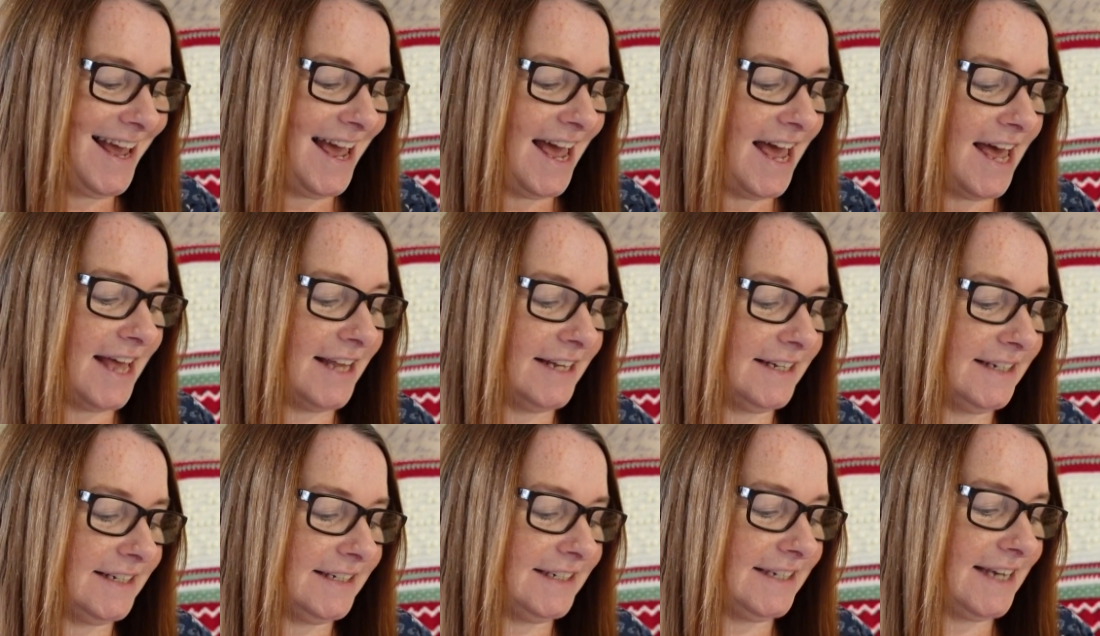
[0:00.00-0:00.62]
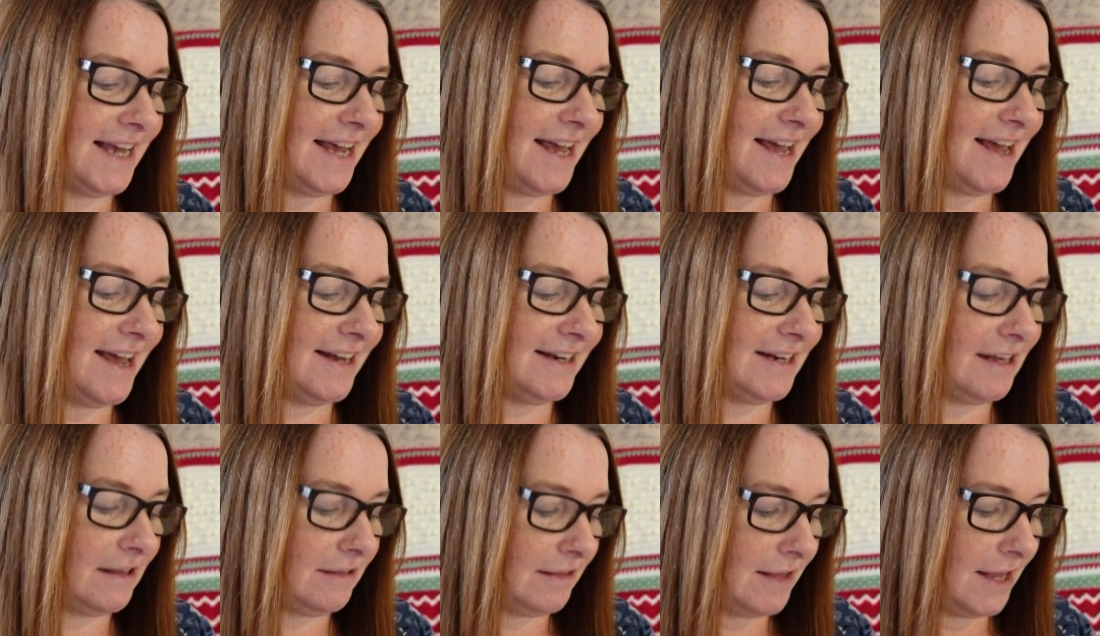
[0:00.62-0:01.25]
and
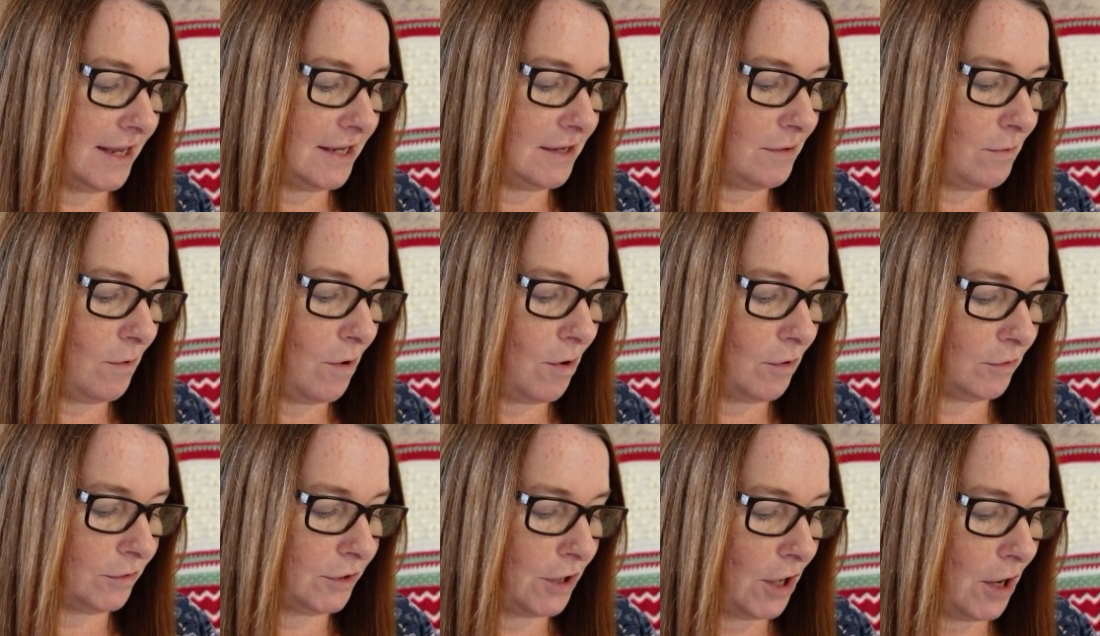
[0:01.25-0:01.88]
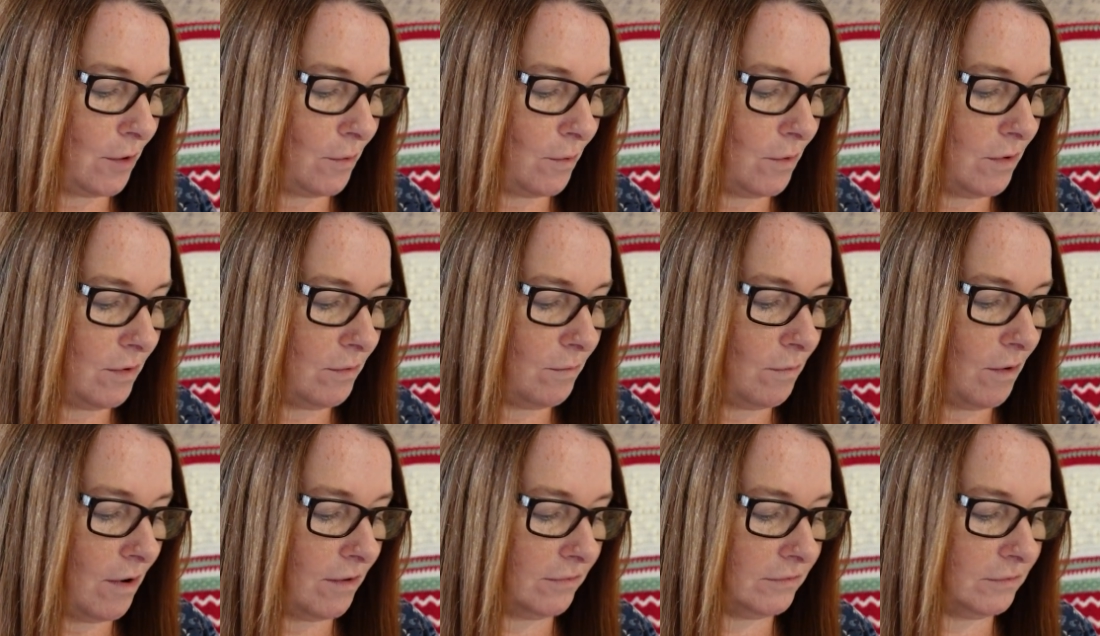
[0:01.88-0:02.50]
I'll let you all know
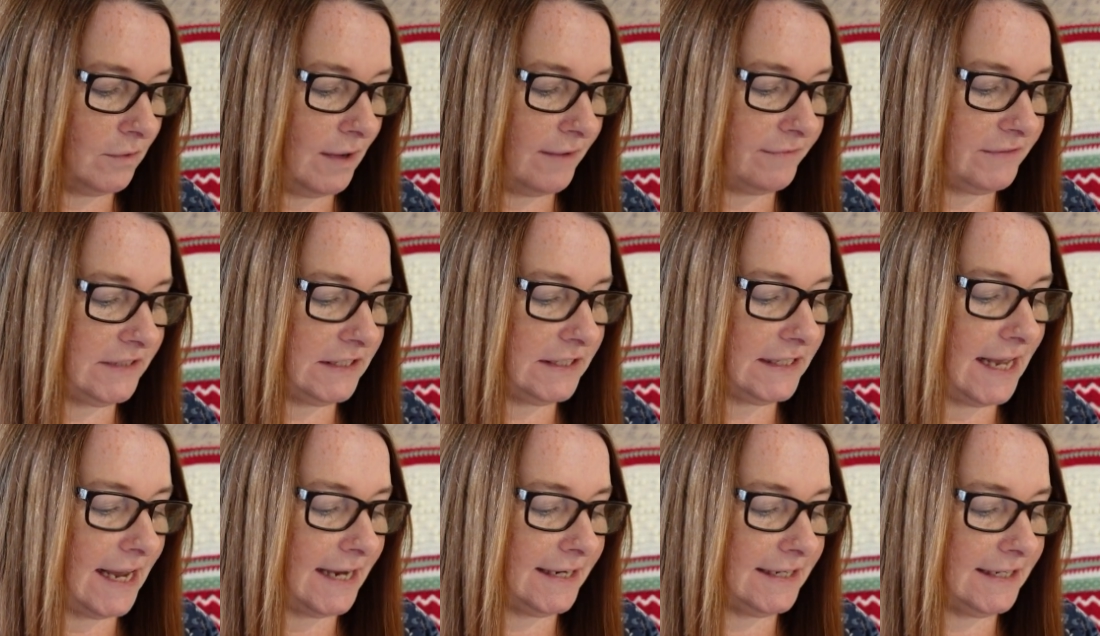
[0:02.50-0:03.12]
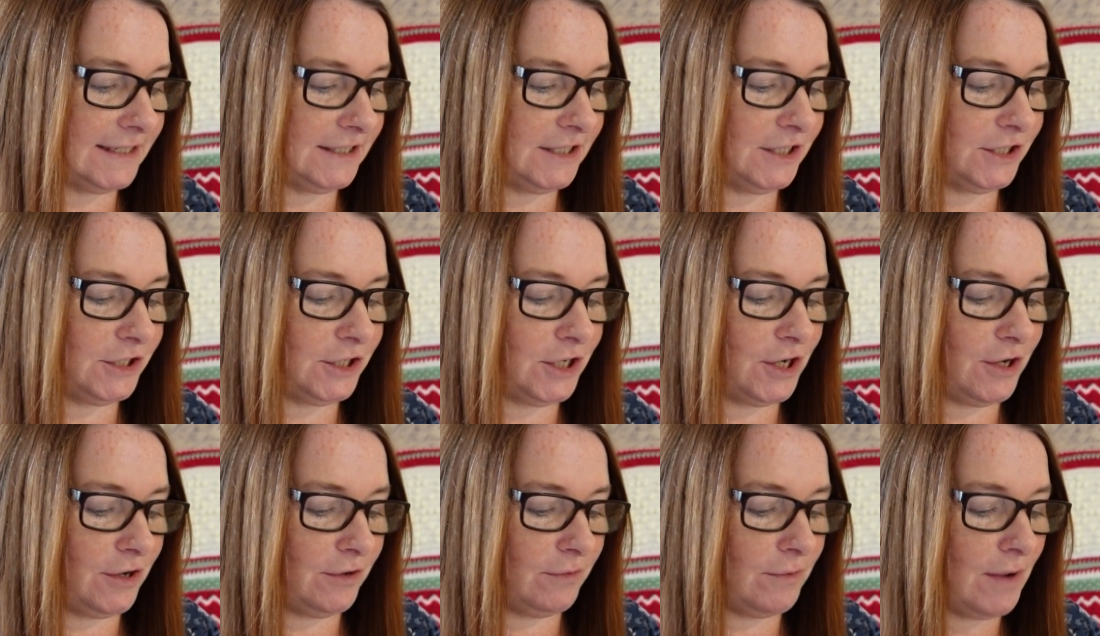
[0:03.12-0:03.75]
what I've decided to
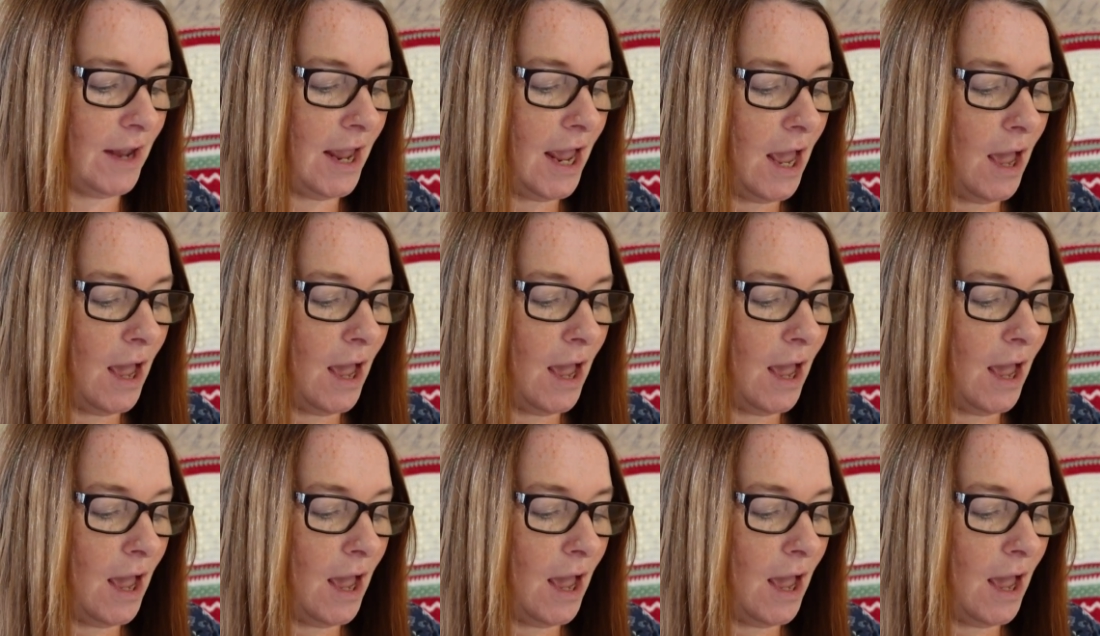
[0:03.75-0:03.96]
do.